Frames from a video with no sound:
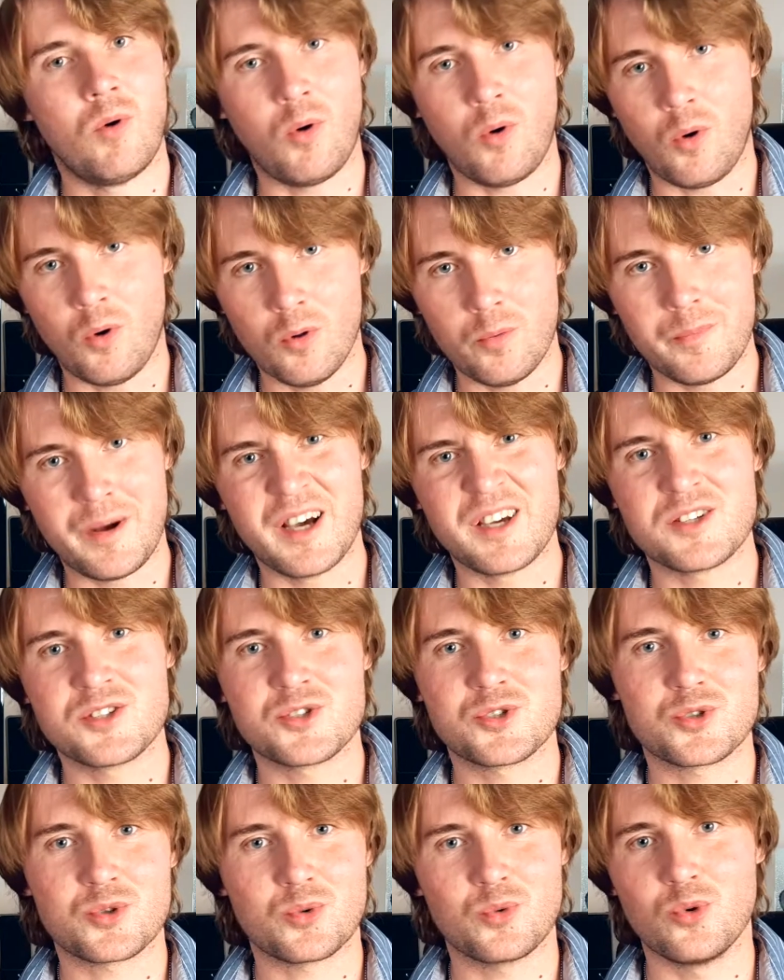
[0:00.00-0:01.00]
All my
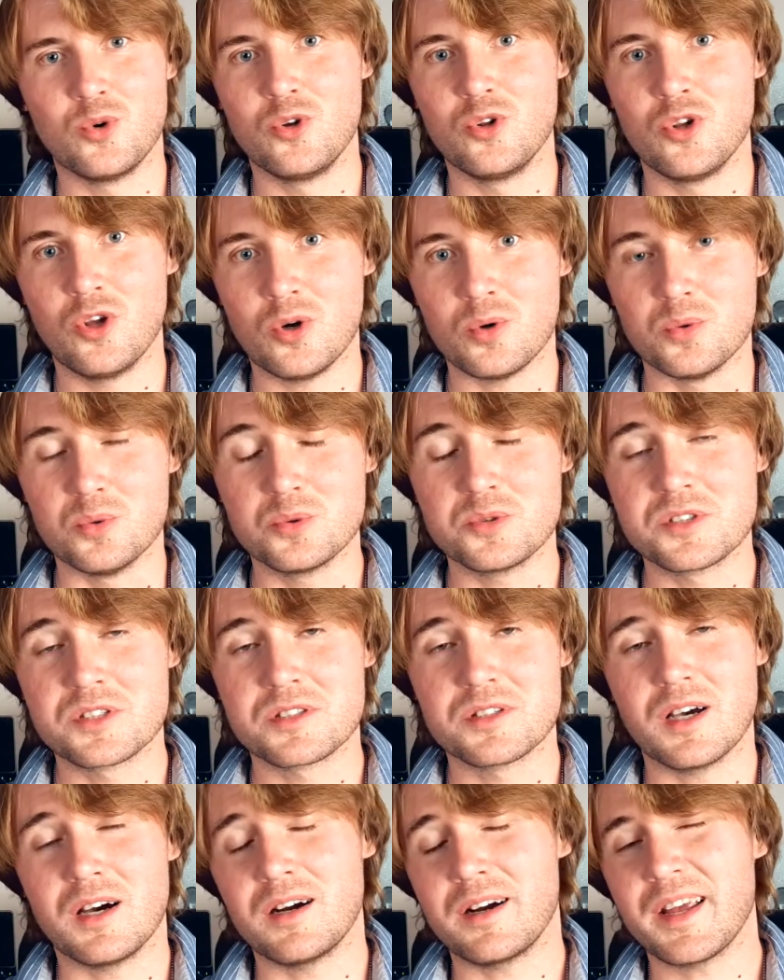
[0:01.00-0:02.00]
school
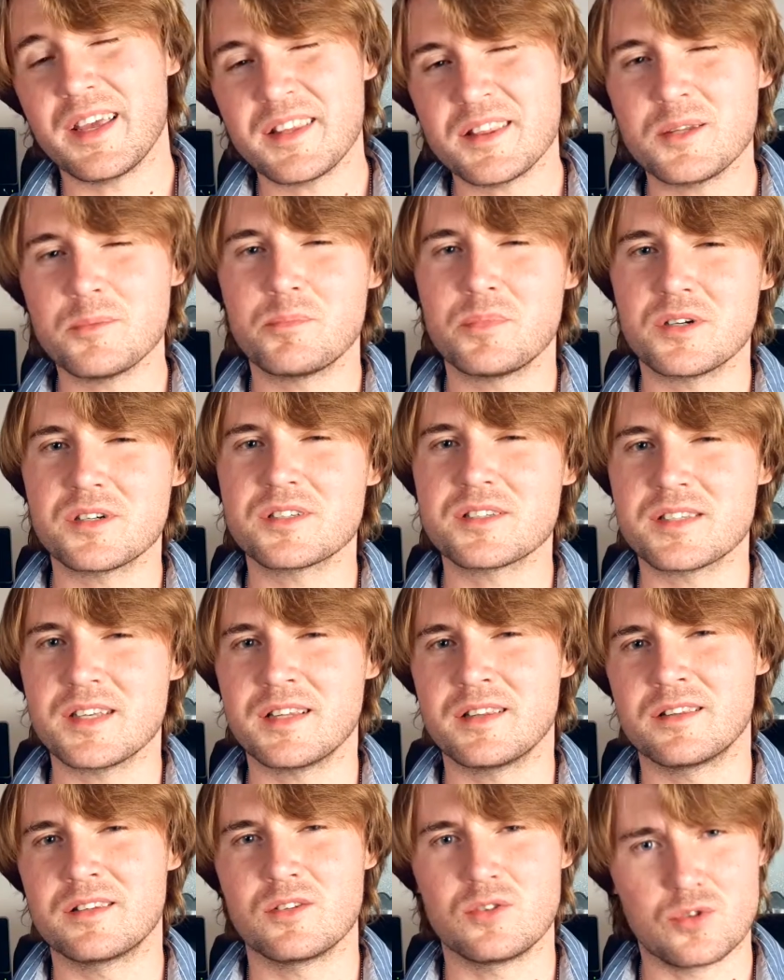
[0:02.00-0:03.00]
notes are 80%